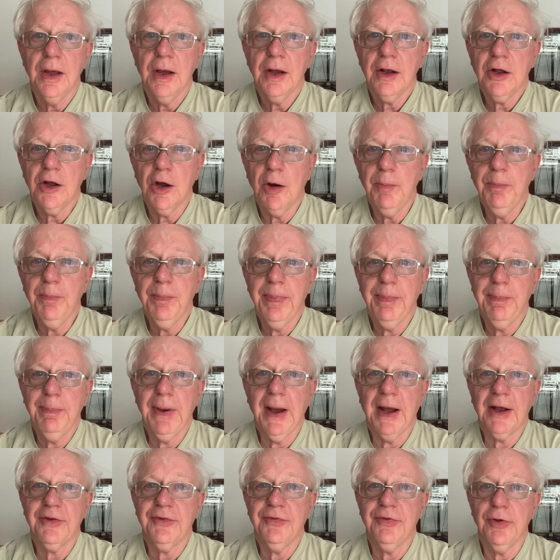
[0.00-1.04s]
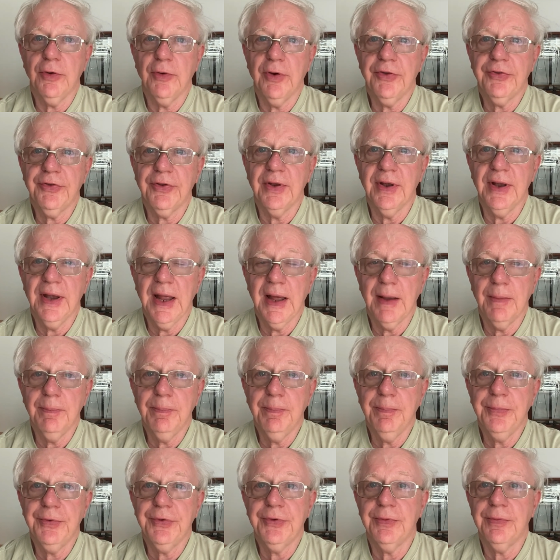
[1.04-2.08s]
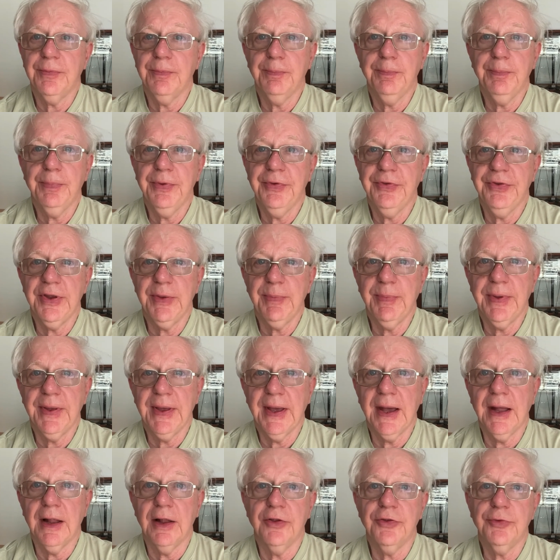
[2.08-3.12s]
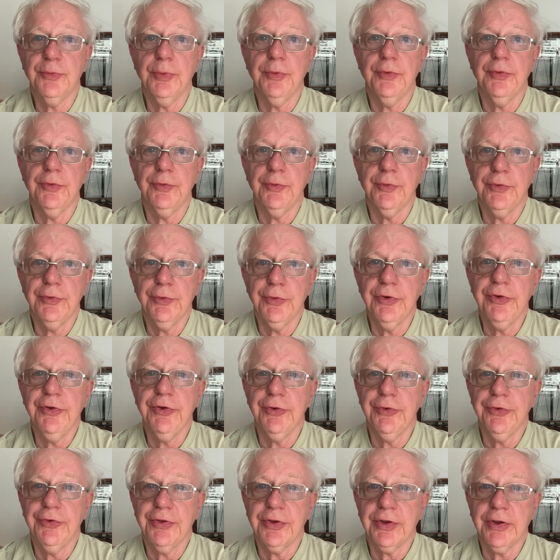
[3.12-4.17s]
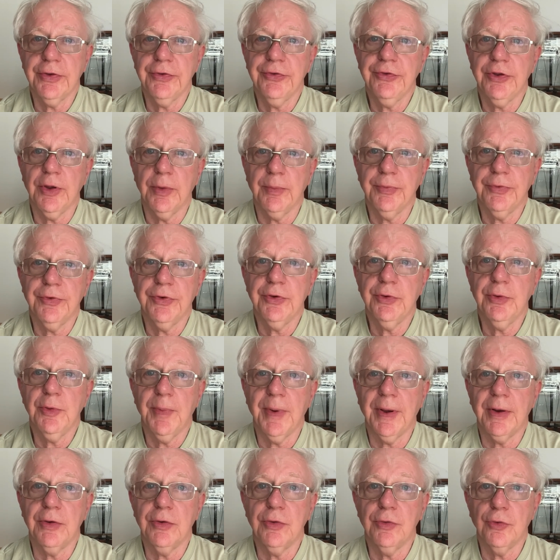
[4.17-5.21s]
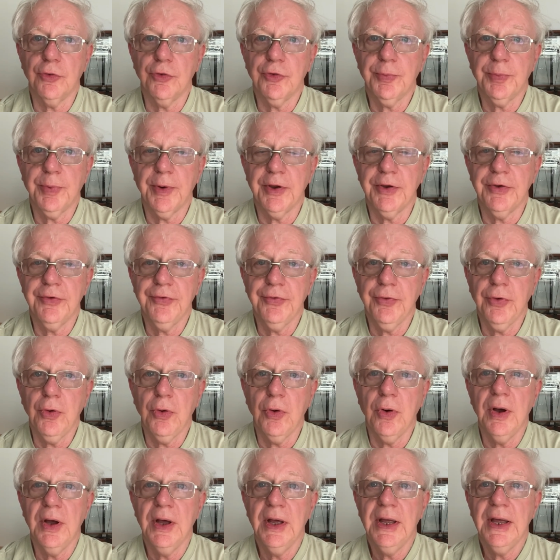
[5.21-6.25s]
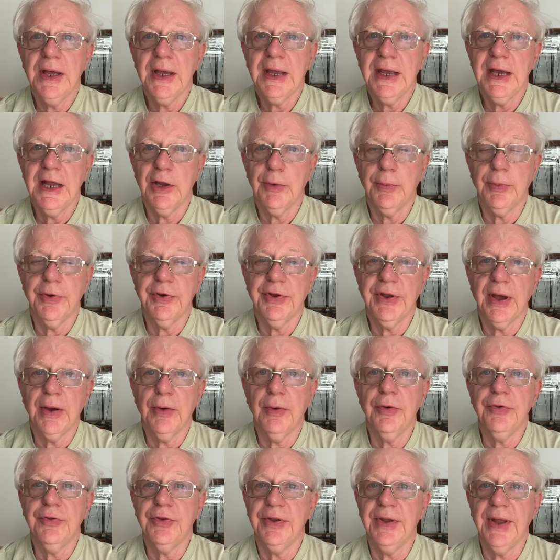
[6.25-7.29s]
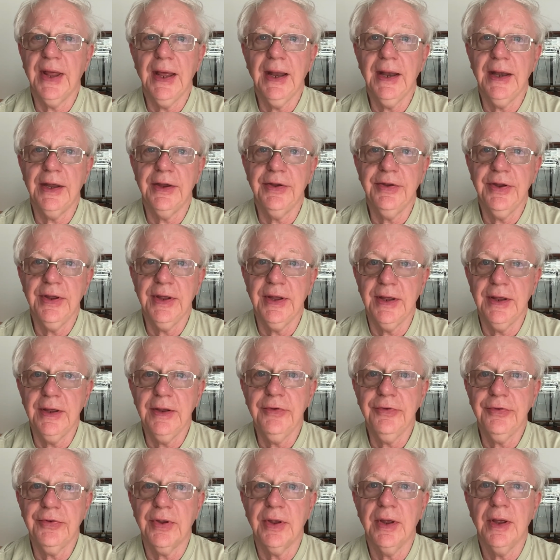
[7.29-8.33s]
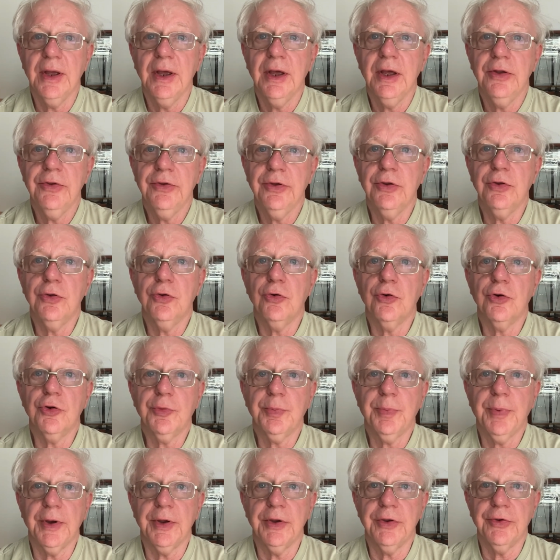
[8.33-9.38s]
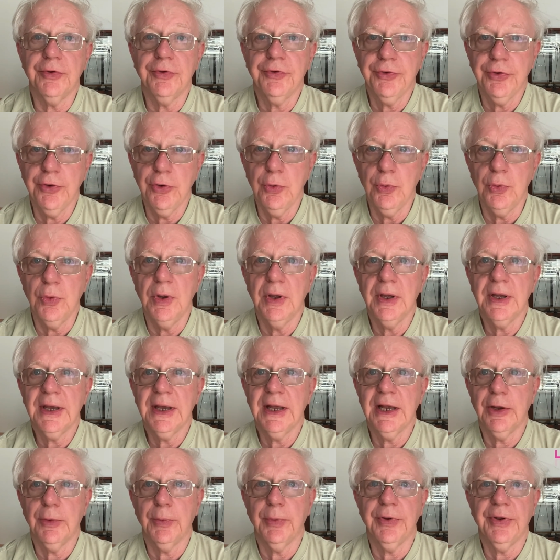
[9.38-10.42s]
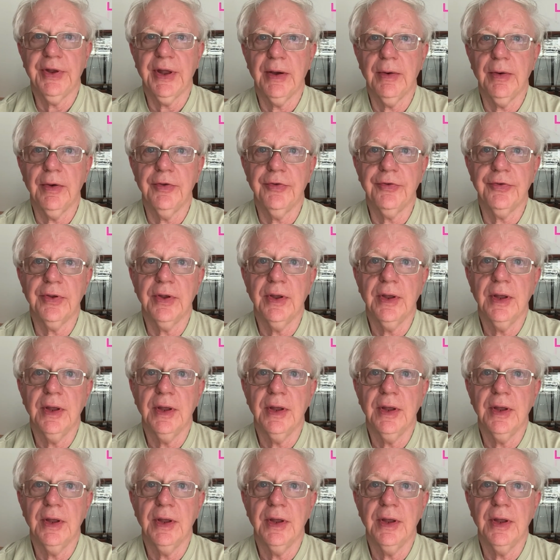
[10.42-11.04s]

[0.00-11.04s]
Compact fluorescent lamps, CPLs, would reduce the consumption to about 0.4 kilowatt hours and LEDs to 0.2 kilowatt hours.